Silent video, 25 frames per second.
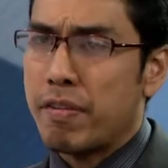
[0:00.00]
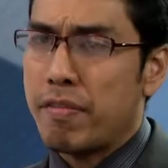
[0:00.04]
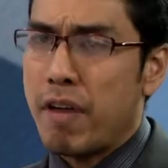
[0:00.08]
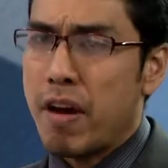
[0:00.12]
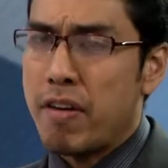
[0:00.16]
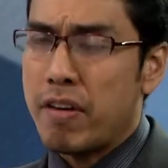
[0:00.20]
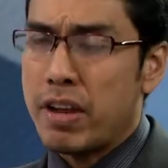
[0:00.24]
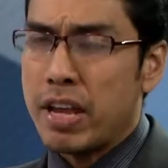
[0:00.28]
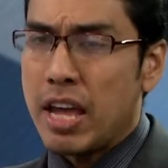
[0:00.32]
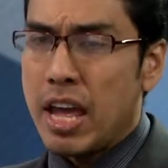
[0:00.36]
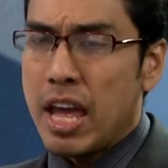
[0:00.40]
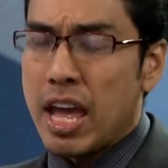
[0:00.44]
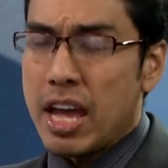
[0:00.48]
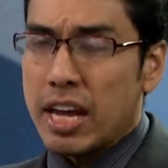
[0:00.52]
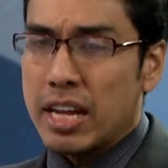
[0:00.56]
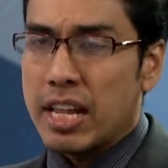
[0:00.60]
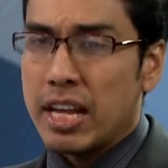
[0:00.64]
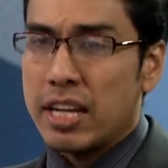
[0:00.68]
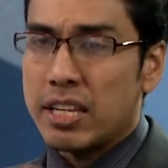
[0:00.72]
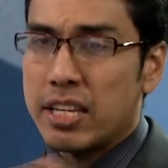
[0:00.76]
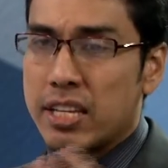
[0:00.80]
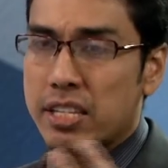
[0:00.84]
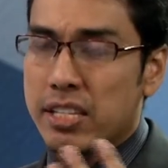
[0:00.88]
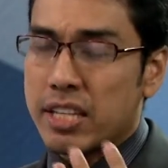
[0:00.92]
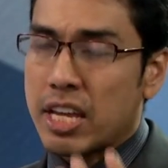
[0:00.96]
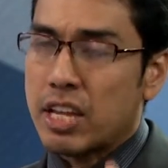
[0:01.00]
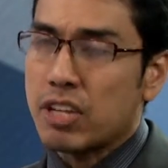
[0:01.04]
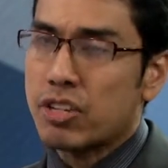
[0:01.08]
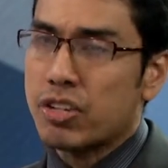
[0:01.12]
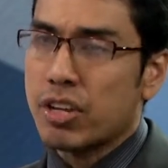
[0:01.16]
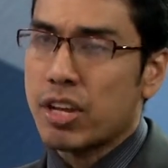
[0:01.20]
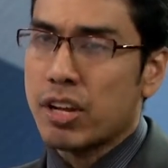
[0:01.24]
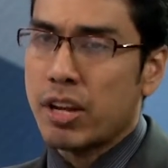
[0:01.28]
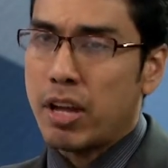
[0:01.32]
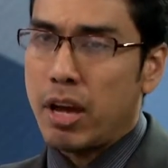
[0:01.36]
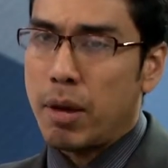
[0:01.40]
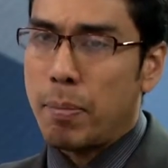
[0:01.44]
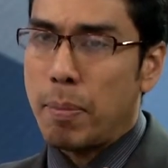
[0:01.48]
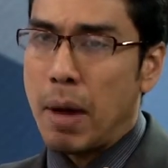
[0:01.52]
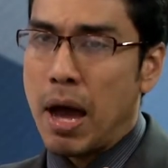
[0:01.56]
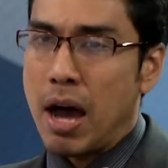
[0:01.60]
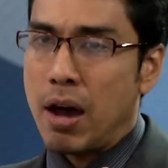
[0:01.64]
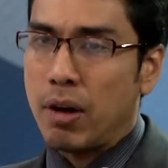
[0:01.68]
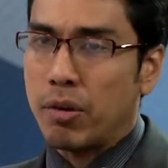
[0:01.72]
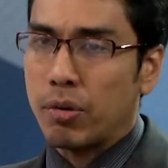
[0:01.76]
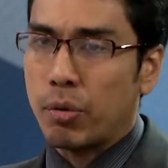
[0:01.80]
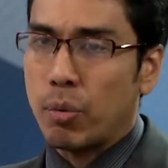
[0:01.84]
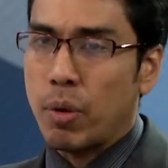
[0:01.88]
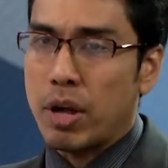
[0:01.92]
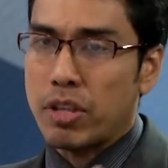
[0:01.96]
to have a very clear distinction
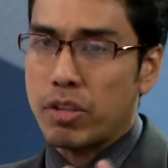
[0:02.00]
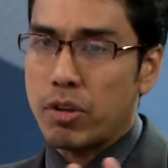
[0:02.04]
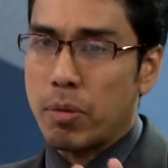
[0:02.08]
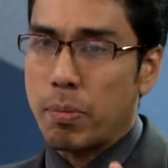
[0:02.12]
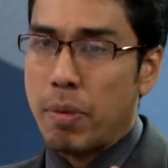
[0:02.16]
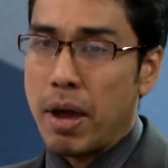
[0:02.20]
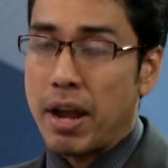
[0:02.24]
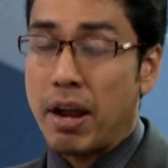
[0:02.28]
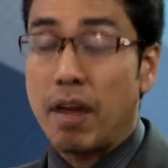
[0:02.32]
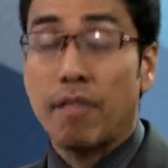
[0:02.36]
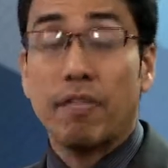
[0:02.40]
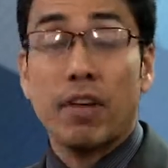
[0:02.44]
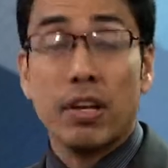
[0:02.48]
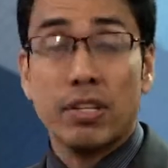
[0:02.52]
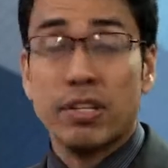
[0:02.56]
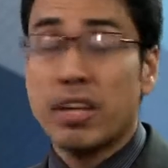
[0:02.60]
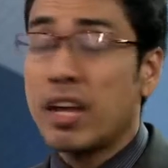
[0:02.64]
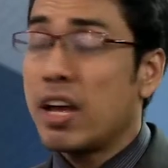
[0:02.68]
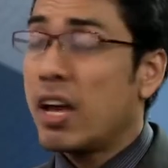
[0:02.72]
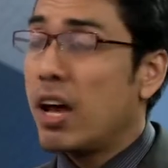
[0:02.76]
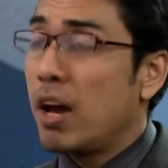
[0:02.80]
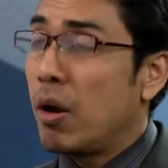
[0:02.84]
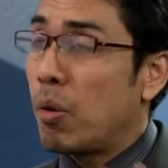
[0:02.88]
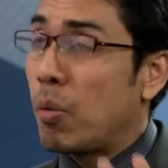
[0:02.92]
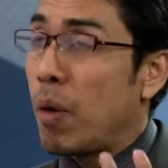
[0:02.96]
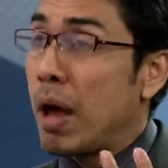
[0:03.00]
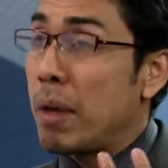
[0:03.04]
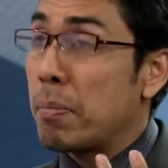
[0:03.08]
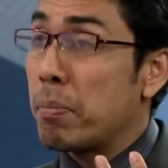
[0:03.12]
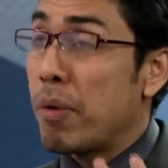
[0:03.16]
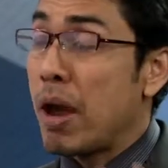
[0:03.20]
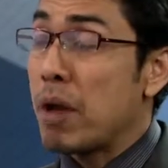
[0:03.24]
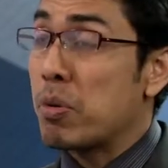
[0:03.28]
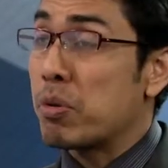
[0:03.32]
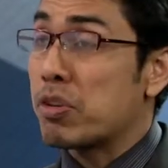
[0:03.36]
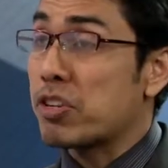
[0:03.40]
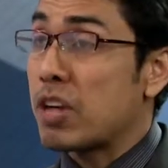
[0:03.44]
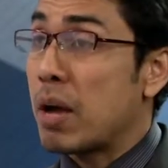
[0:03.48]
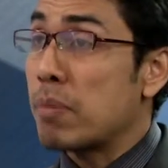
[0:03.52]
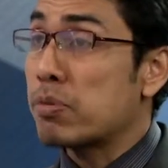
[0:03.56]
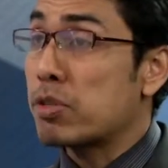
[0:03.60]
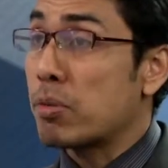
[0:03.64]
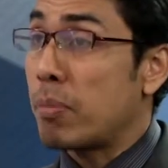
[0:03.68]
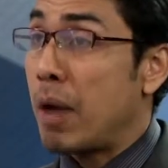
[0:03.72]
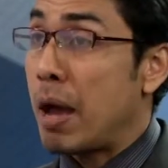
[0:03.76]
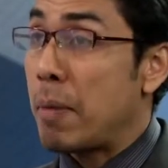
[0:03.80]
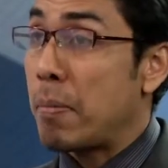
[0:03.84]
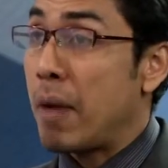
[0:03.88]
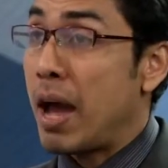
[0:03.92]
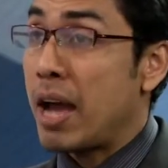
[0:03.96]
about what your brand. Of course, one brand which
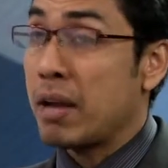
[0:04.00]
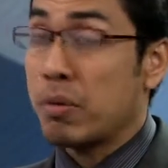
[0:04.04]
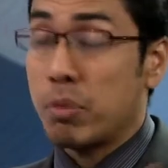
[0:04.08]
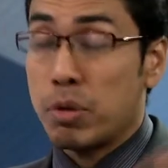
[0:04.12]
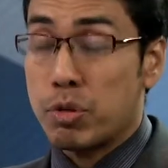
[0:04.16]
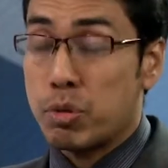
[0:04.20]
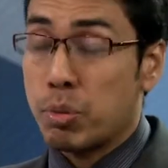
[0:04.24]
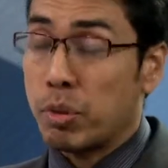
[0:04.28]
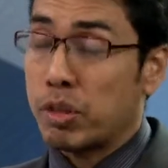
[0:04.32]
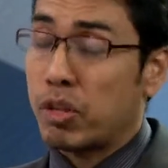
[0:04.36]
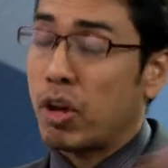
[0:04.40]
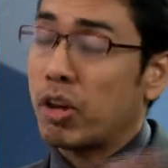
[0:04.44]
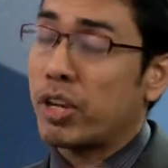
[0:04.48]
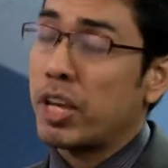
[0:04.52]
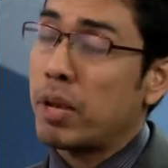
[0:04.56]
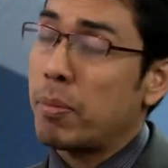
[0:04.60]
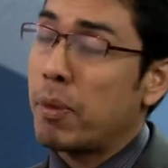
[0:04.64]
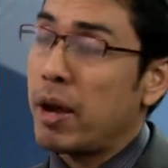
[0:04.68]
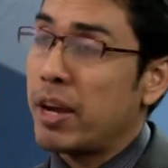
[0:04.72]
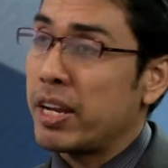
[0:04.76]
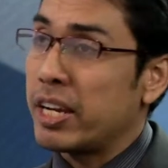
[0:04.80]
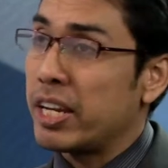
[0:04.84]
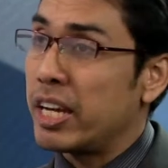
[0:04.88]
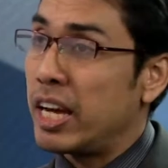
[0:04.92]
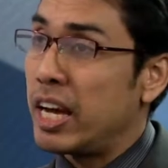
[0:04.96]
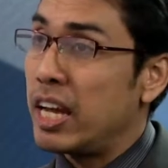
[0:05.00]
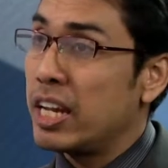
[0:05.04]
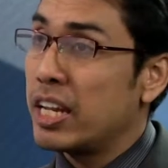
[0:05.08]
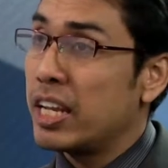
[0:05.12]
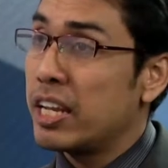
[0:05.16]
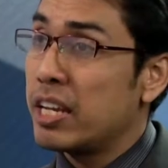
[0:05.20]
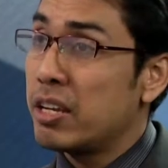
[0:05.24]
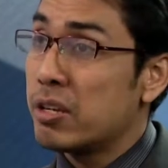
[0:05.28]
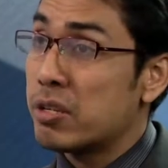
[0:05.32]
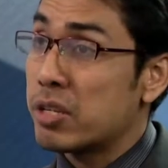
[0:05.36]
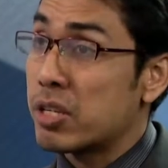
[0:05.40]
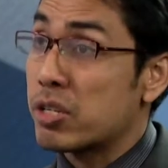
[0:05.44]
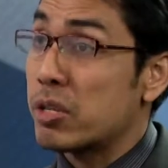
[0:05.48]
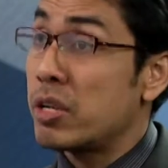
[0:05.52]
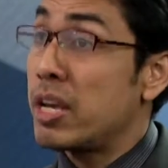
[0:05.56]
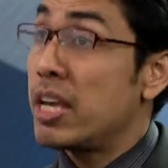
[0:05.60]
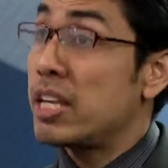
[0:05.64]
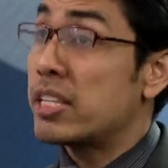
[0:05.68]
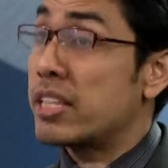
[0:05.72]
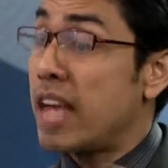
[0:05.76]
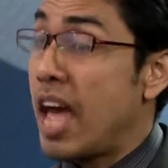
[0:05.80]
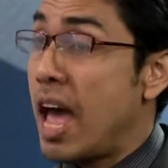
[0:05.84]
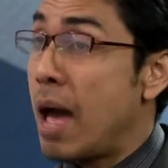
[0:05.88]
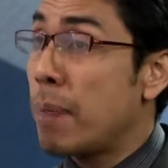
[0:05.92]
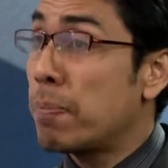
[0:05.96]
comes to my mind, which we're talking about in the early news,
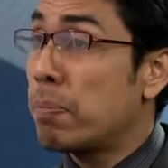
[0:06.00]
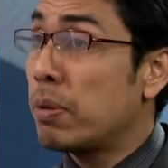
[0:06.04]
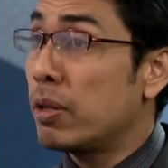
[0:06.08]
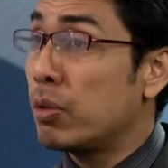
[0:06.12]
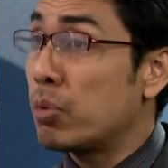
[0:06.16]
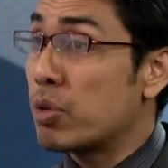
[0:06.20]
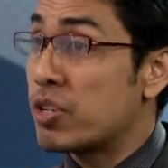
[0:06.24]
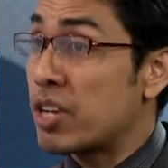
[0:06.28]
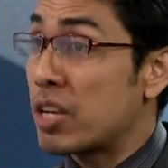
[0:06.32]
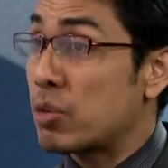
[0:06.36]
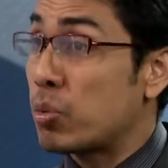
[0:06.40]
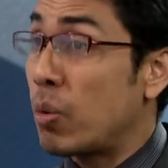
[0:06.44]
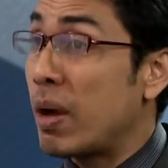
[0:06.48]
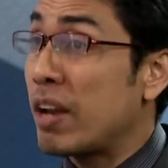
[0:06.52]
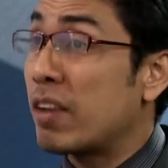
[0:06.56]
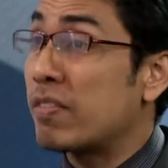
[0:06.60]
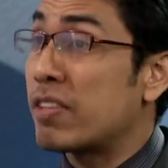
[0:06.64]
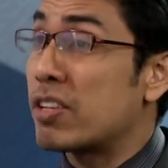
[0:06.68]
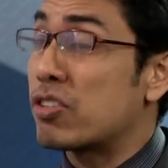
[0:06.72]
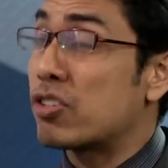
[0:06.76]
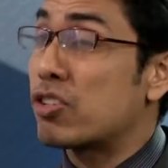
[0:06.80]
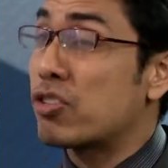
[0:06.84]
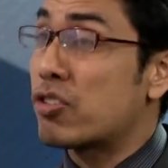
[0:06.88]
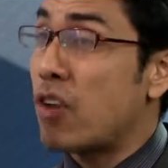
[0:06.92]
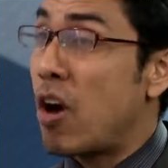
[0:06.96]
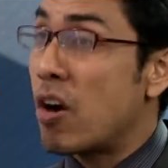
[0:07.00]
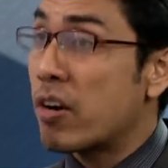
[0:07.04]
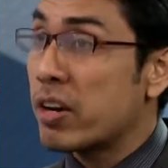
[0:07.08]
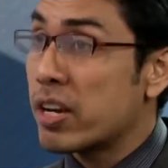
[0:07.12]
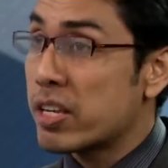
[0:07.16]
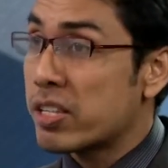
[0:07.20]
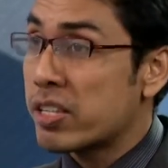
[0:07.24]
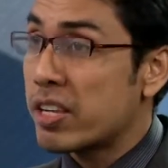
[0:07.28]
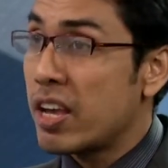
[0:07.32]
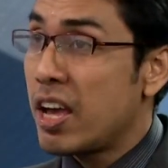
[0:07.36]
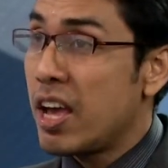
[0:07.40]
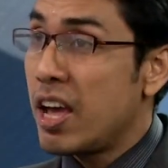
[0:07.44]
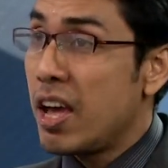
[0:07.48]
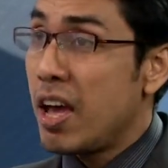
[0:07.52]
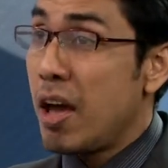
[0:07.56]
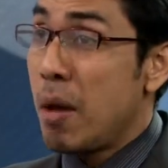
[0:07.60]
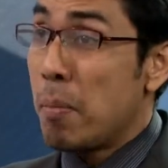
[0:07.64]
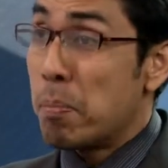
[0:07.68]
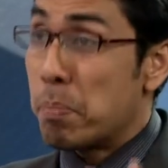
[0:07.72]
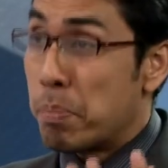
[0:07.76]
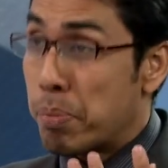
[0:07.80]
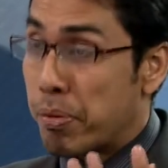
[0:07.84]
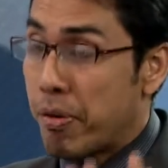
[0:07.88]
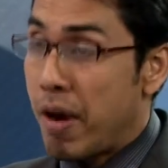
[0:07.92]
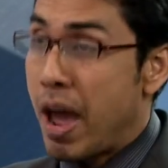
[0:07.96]
is Apple, which has one of the strongest
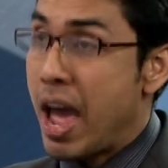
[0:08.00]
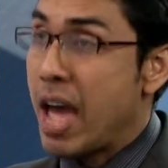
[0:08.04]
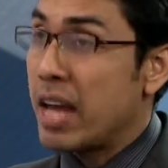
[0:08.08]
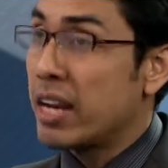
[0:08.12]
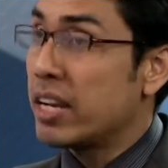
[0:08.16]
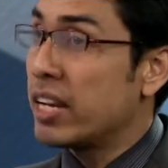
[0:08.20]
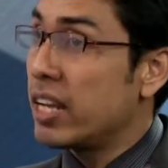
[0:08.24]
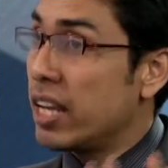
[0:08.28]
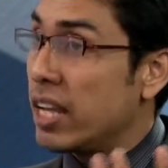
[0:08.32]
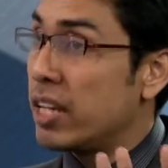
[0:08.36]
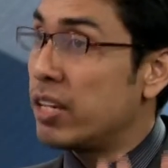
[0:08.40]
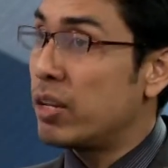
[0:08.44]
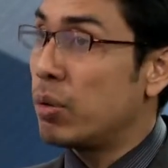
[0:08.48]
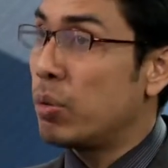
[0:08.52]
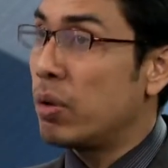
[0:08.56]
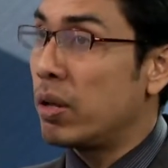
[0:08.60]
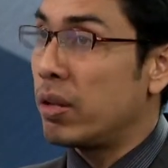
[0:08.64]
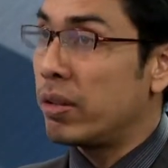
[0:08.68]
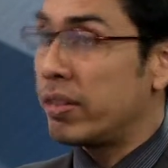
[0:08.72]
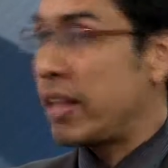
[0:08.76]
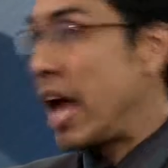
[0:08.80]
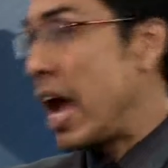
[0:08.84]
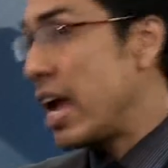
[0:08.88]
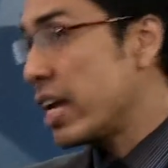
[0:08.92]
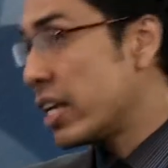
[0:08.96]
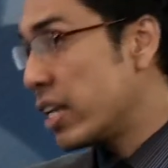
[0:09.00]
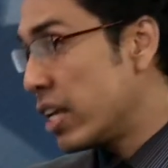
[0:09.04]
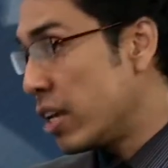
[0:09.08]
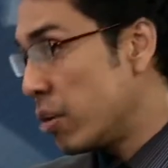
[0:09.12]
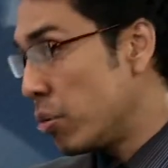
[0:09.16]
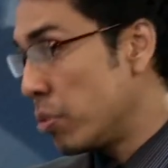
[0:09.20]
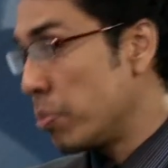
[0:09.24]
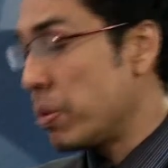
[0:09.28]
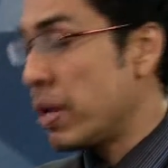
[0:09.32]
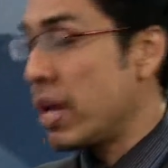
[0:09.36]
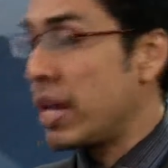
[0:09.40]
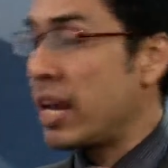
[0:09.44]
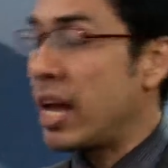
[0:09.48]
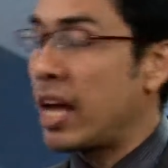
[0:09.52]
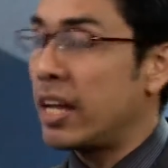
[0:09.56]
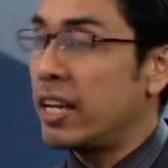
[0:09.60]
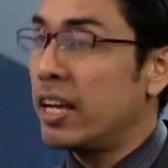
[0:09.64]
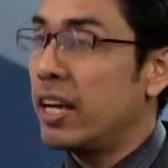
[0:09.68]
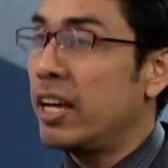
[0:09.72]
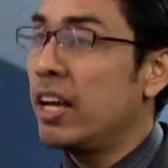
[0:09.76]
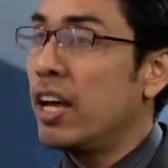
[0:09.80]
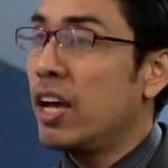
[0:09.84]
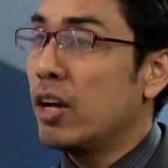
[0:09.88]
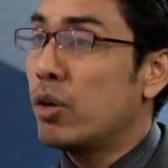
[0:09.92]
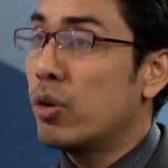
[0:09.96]
brand in the world. Nike would be
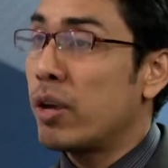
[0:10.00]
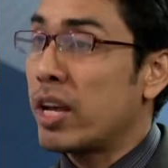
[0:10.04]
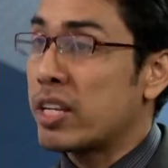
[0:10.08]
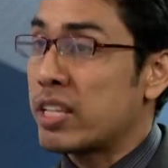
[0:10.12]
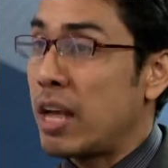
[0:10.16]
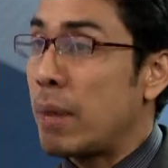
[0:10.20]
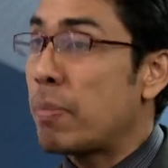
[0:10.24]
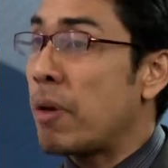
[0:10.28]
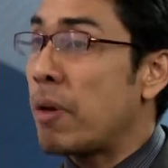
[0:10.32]
another good